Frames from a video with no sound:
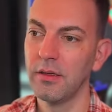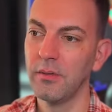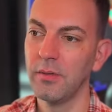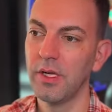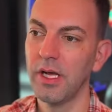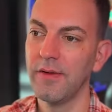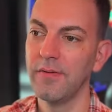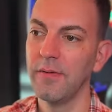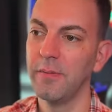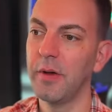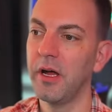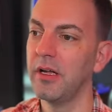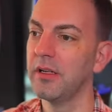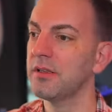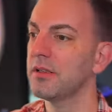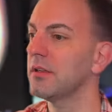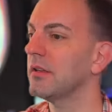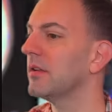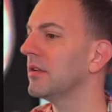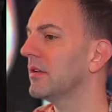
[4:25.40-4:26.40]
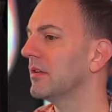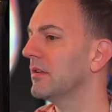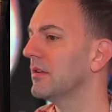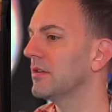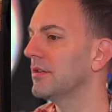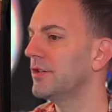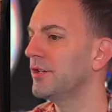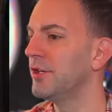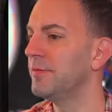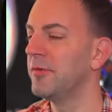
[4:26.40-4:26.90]
We have about
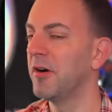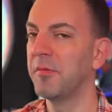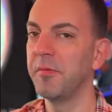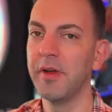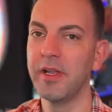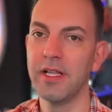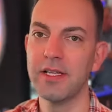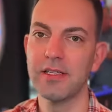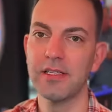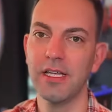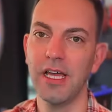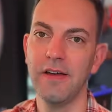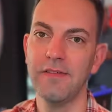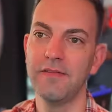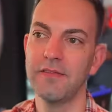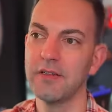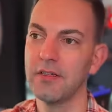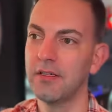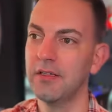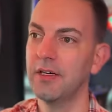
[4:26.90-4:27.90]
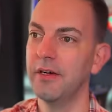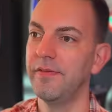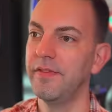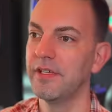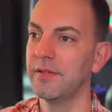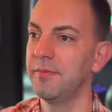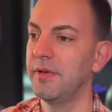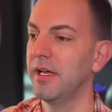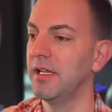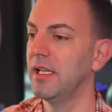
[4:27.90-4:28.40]
two more minutes left of
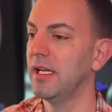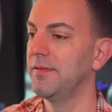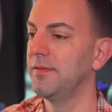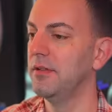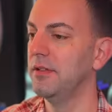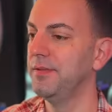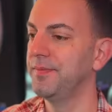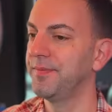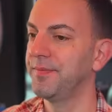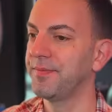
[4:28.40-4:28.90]
this bet level.